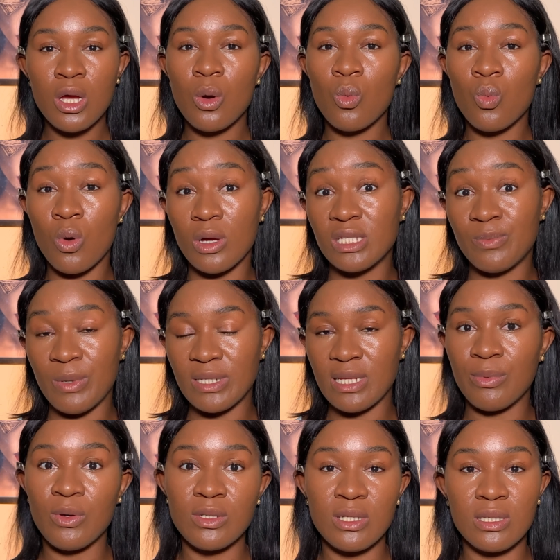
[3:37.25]
works better
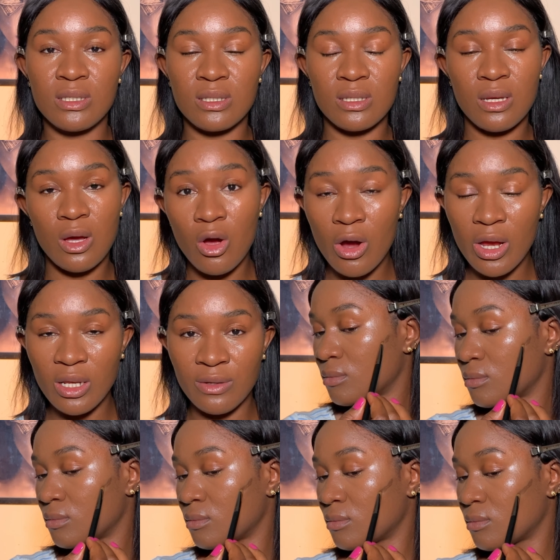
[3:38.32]
because it's oil
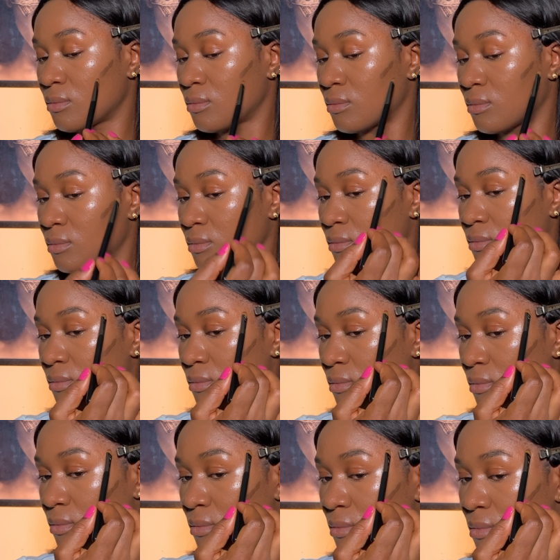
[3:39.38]
infused or if you
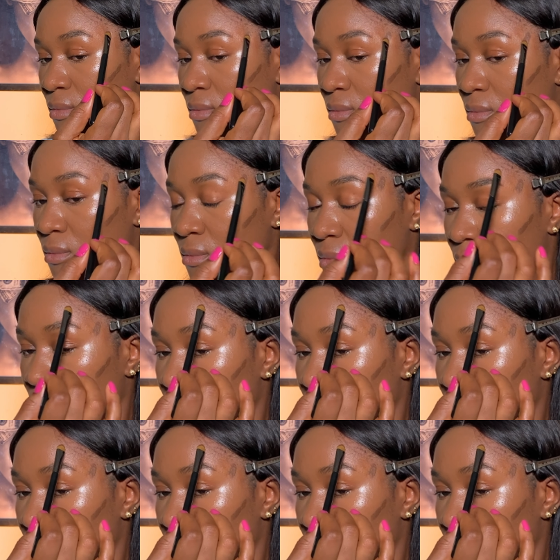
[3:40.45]
have an oily